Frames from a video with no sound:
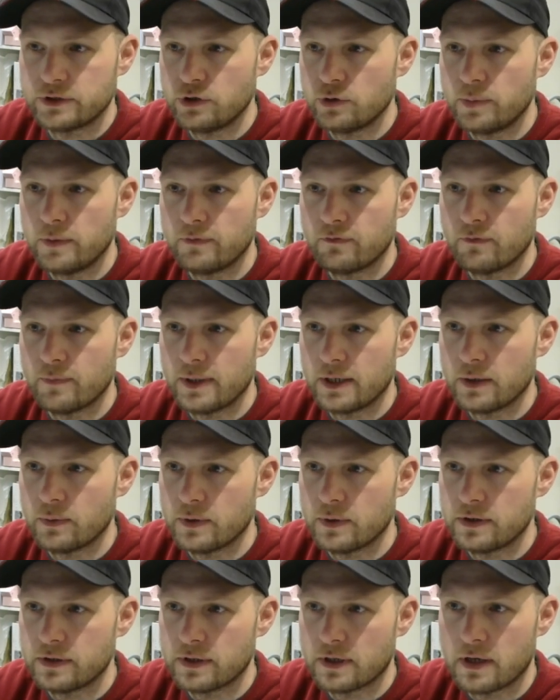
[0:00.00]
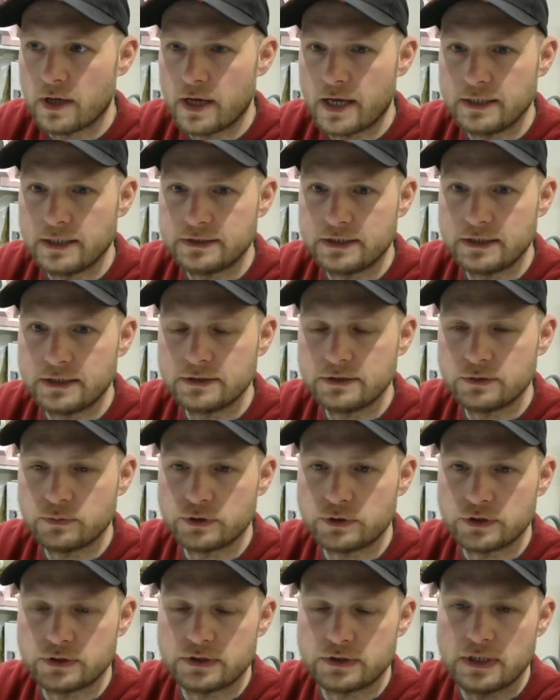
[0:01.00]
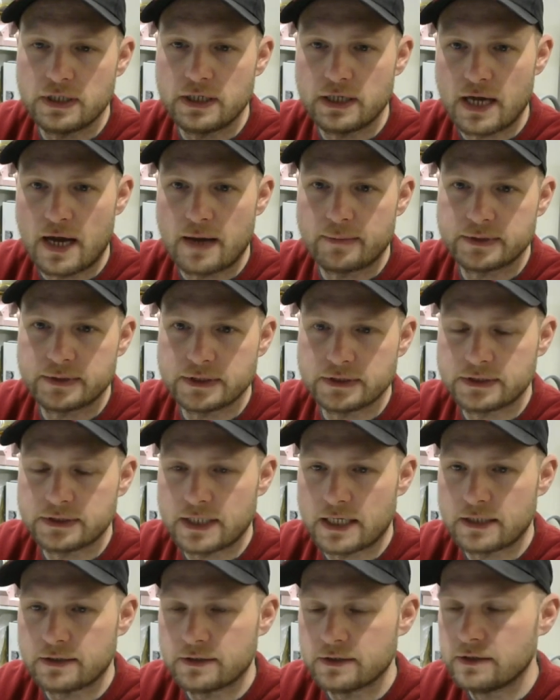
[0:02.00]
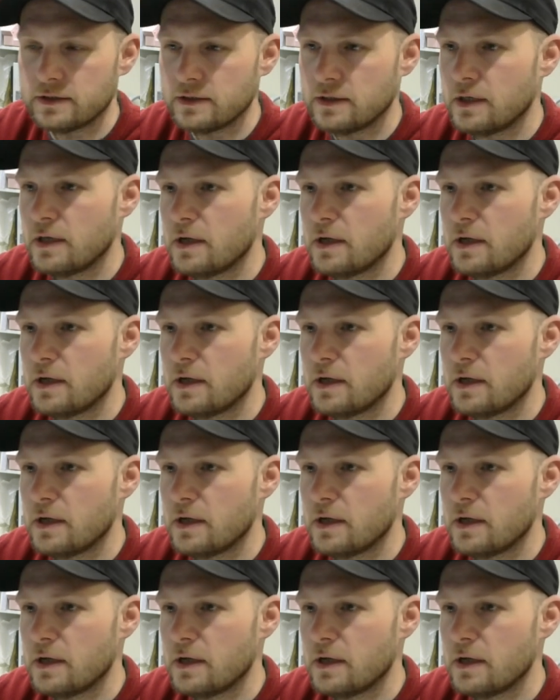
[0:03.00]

you'll be familiar with ASINs, which is the Amazon Standard